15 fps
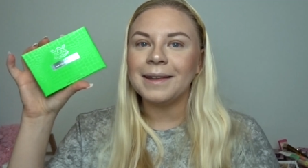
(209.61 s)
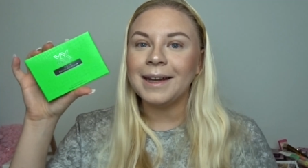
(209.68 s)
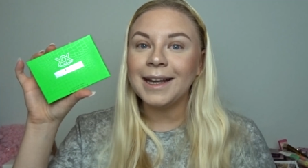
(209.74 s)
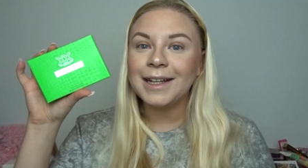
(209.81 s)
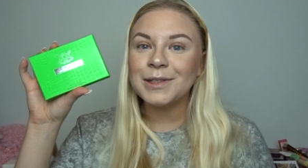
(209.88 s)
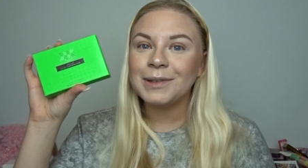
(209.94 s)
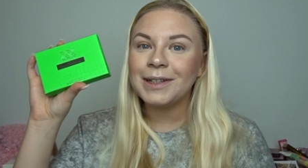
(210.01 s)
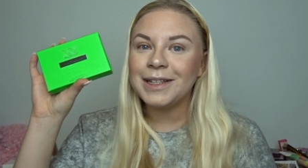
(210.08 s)
the
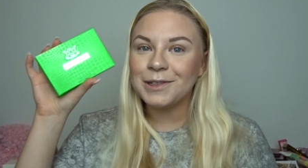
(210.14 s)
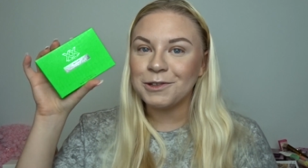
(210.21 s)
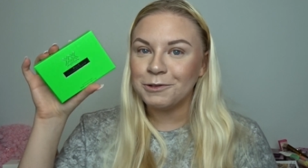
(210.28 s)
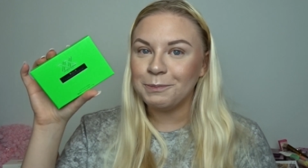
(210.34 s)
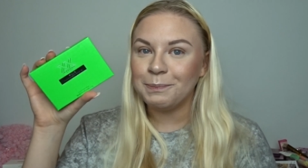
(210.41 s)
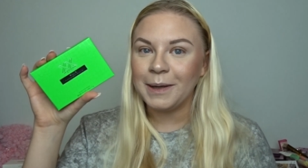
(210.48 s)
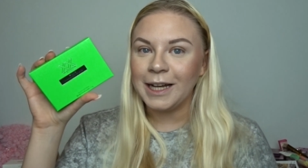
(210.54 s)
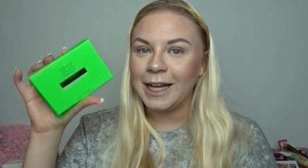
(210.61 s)
next one is
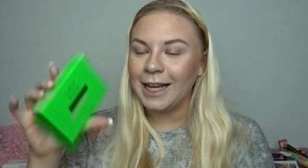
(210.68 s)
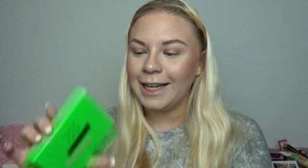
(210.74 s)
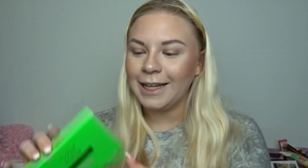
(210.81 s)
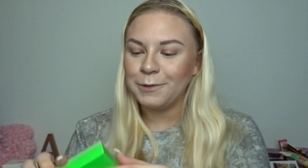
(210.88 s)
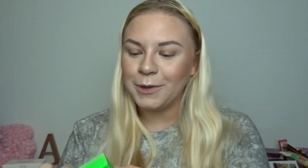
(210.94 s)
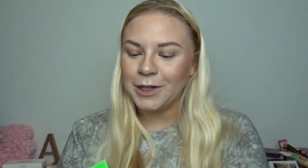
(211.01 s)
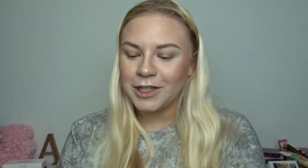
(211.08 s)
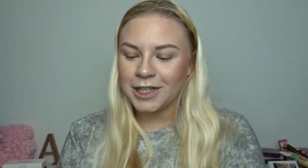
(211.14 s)
called
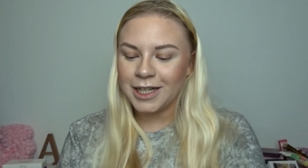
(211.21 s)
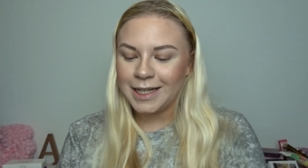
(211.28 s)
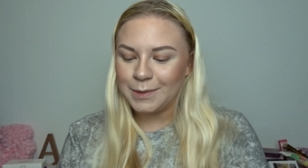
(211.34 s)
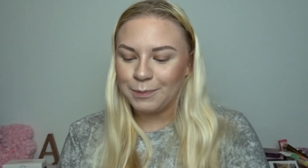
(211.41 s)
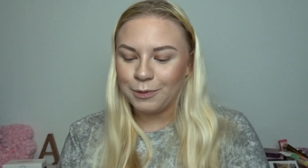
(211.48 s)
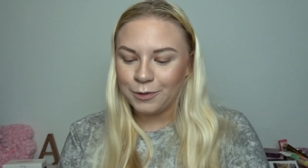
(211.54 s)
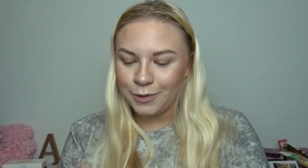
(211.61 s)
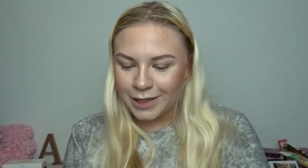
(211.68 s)
Billie which
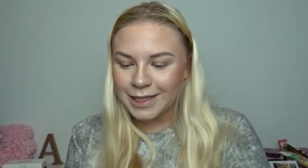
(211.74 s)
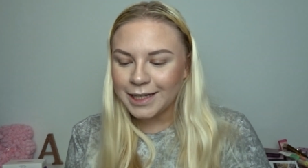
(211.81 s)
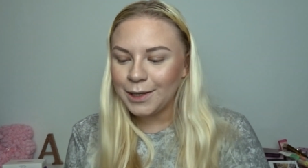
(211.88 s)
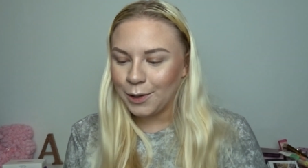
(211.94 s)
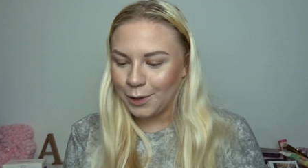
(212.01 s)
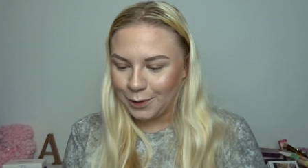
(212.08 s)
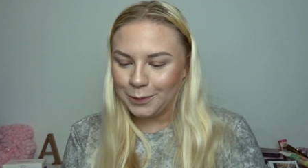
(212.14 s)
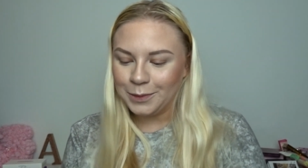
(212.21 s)
is pretty
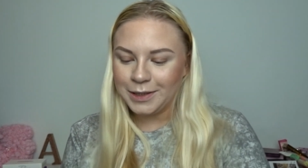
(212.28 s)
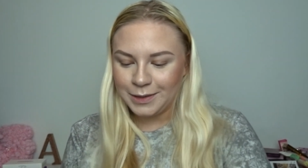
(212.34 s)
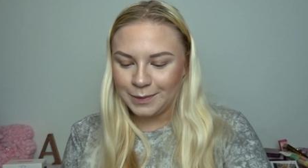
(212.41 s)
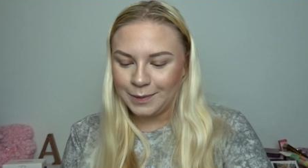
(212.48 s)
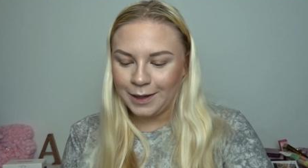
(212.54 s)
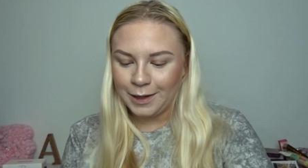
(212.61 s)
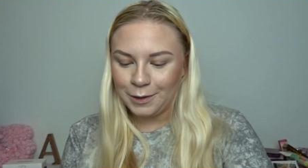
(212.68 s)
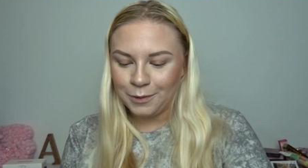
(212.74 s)
cool as
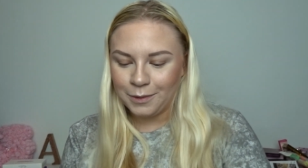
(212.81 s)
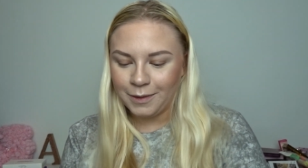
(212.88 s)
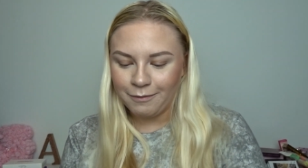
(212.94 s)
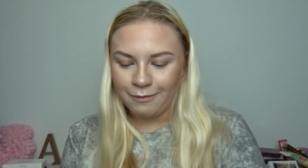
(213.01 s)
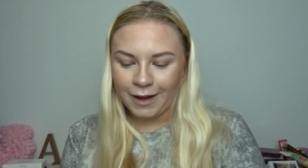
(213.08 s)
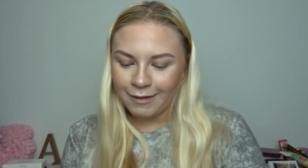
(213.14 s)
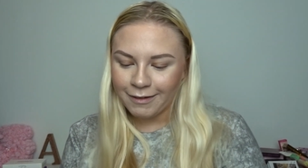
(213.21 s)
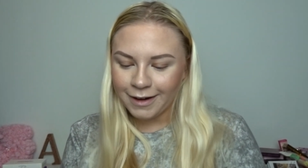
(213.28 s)
well
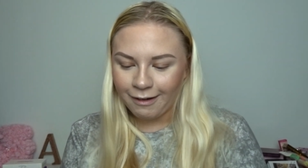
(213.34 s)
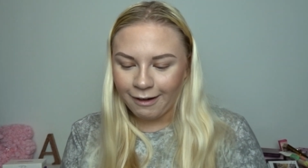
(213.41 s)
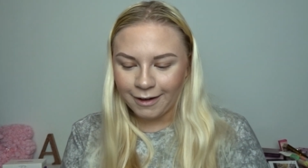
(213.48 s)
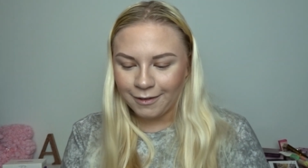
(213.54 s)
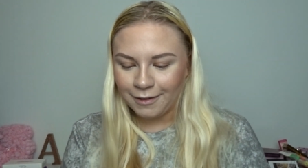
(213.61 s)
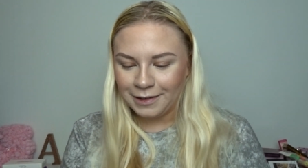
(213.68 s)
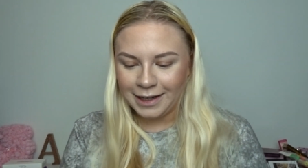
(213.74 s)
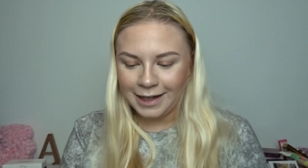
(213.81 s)
very
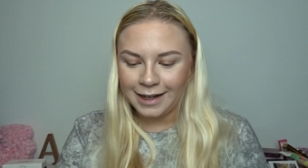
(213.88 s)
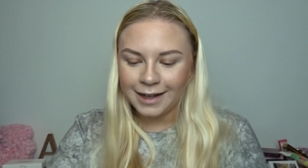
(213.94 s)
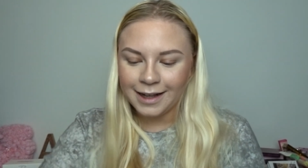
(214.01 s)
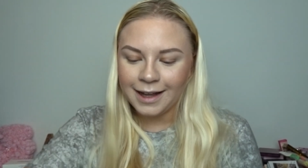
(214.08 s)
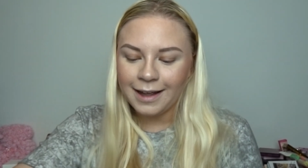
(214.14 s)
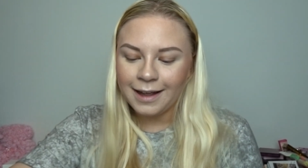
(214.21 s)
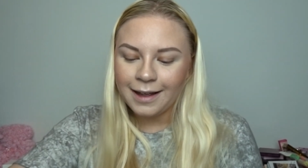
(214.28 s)
iconic